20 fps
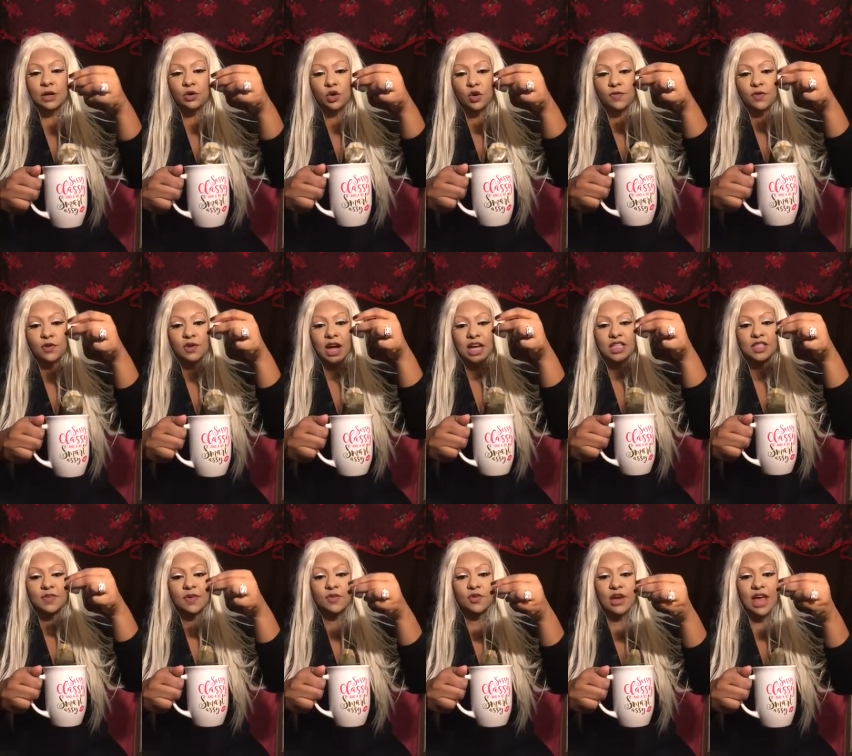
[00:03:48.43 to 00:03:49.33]
I don't know if you
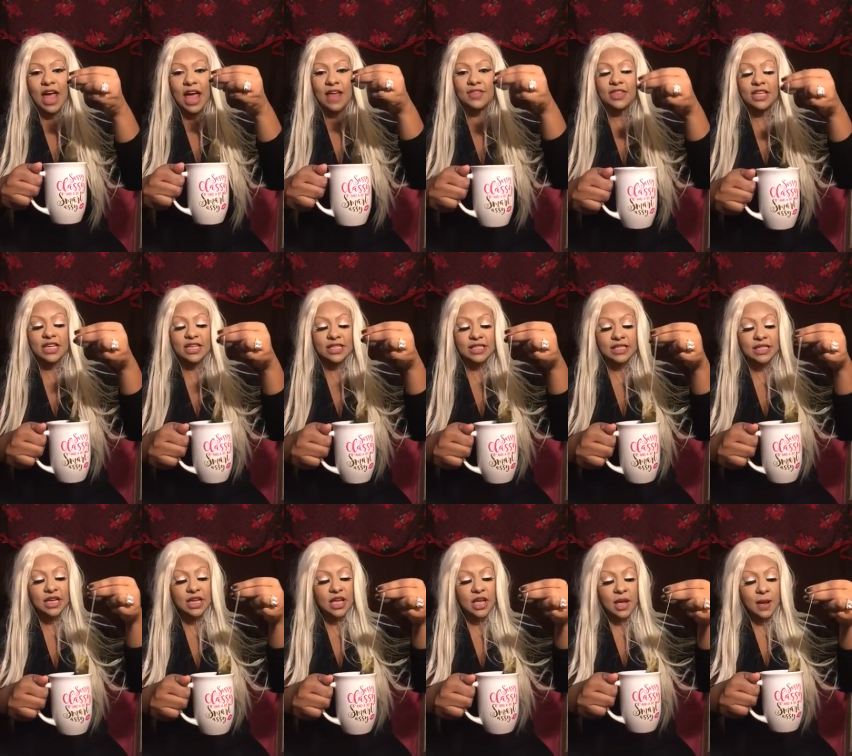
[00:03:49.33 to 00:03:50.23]
guys have ever had these.
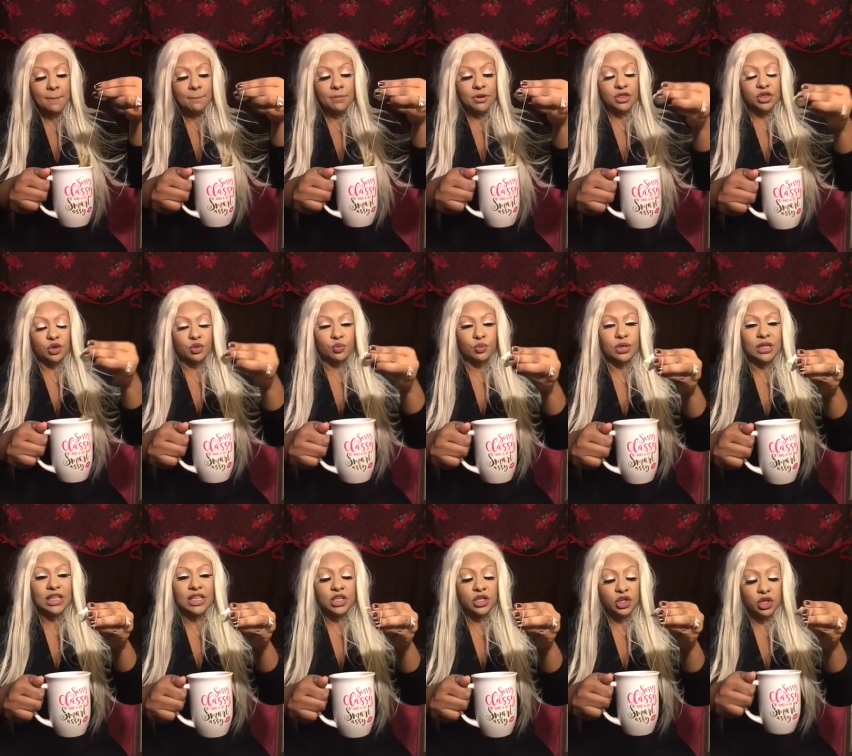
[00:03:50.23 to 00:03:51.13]
But they're
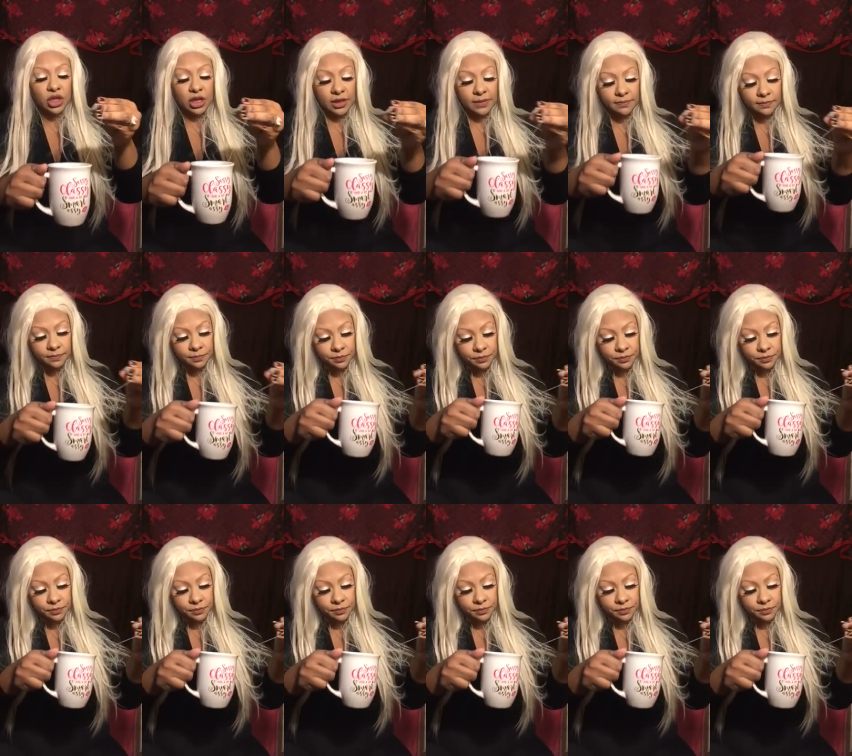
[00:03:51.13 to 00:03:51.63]
really good.